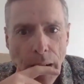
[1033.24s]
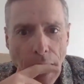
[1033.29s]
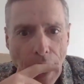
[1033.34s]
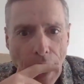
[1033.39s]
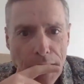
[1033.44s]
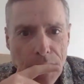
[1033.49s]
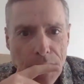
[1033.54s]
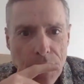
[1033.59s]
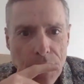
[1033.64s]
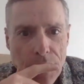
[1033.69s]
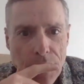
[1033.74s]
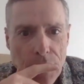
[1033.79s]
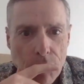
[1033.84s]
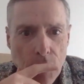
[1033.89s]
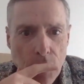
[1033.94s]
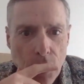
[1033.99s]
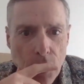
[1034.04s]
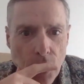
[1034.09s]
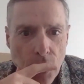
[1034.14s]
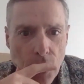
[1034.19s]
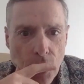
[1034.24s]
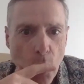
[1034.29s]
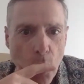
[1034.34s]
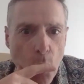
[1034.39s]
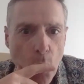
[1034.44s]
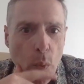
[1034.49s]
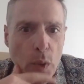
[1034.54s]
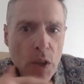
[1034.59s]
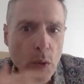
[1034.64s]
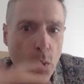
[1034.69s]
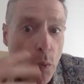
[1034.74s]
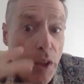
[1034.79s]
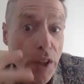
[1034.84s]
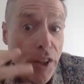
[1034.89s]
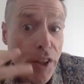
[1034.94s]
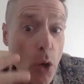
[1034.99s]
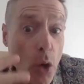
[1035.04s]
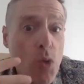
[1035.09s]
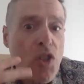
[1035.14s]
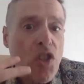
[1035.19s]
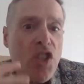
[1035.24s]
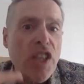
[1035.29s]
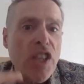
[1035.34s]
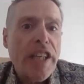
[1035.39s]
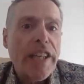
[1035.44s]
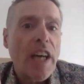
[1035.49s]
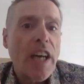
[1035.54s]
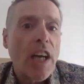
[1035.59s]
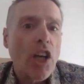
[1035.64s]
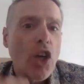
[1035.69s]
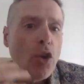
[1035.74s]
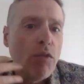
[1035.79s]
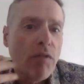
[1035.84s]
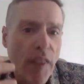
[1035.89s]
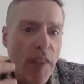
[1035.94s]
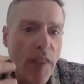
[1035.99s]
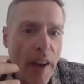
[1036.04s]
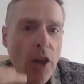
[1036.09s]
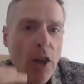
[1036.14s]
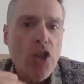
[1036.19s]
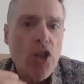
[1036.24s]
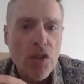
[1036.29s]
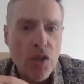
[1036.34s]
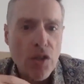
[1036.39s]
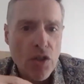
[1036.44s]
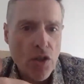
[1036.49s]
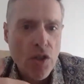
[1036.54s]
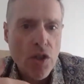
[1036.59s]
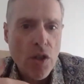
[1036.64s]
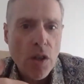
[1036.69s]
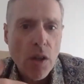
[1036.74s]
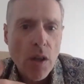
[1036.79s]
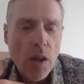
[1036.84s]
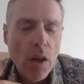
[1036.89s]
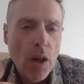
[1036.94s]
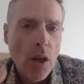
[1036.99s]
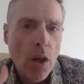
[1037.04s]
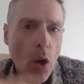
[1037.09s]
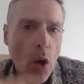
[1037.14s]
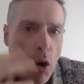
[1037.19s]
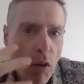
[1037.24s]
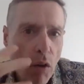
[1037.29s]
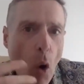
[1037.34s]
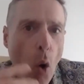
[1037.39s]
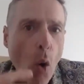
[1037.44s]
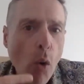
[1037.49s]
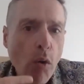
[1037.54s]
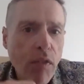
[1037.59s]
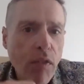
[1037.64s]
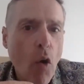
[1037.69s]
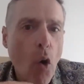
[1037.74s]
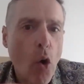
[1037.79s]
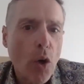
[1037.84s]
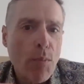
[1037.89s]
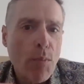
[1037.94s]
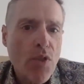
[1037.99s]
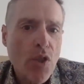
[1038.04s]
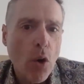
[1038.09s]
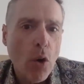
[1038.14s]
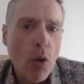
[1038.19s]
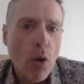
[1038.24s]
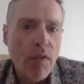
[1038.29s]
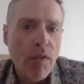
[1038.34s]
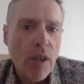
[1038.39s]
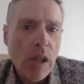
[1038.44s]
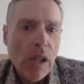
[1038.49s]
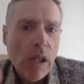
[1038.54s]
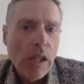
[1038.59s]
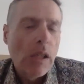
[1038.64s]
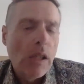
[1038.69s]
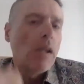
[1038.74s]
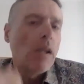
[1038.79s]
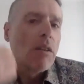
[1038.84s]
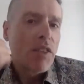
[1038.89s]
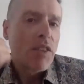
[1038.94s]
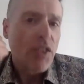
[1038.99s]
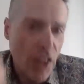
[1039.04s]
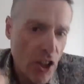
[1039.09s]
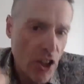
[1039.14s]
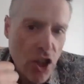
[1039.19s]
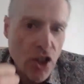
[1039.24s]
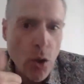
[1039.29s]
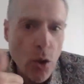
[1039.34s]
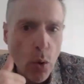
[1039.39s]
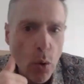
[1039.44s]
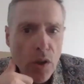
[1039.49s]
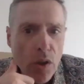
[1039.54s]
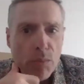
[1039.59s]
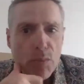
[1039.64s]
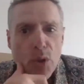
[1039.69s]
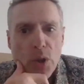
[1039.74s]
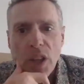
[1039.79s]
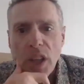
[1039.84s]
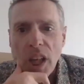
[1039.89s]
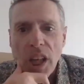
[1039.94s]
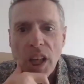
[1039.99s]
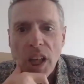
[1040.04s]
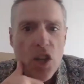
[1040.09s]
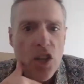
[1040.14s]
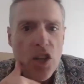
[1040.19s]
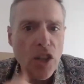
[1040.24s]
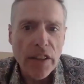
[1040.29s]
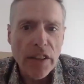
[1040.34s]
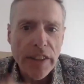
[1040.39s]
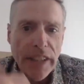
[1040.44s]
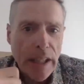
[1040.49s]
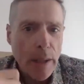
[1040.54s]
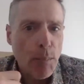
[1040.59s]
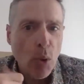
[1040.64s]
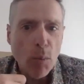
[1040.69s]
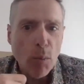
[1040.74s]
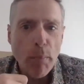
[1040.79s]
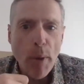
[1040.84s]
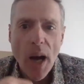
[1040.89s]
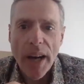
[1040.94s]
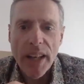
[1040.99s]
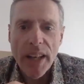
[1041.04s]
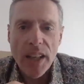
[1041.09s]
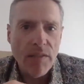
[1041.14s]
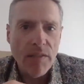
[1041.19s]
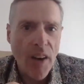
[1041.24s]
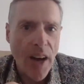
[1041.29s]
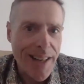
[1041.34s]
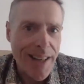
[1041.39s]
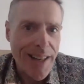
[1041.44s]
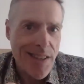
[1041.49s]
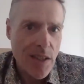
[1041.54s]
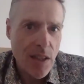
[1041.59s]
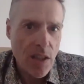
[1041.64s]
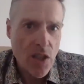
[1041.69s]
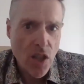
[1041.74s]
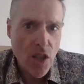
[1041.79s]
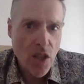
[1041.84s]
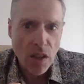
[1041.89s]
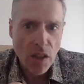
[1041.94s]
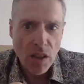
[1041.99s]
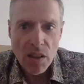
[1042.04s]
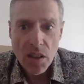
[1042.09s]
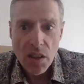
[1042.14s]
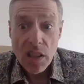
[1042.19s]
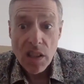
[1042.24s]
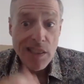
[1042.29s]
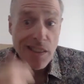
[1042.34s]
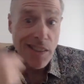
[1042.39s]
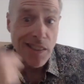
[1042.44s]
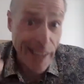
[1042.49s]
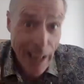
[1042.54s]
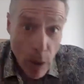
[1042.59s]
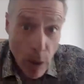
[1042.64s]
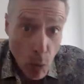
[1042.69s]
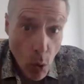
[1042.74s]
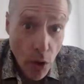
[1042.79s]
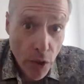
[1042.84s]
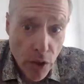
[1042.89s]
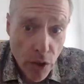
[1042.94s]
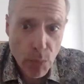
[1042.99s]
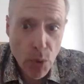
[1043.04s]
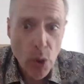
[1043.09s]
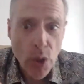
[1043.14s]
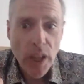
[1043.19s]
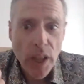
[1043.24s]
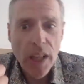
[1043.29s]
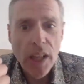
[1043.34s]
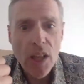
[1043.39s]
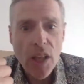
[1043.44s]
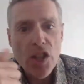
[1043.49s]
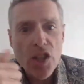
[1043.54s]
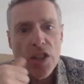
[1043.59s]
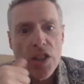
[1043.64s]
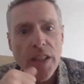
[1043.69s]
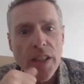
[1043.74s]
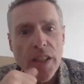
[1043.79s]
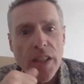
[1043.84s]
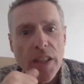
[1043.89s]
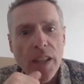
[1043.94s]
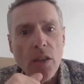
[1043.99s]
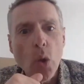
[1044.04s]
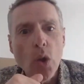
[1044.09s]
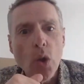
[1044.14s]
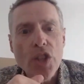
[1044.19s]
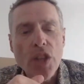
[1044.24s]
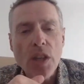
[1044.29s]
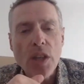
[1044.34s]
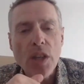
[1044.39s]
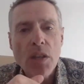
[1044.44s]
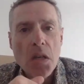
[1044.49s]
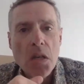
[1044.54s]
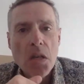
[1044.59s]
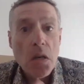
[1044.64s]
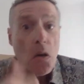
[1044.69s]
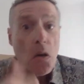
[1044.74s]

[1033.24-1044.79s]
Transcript: And you know, we are now seeing a convergence of all forms of digital communication enabled by advances in network communication technology,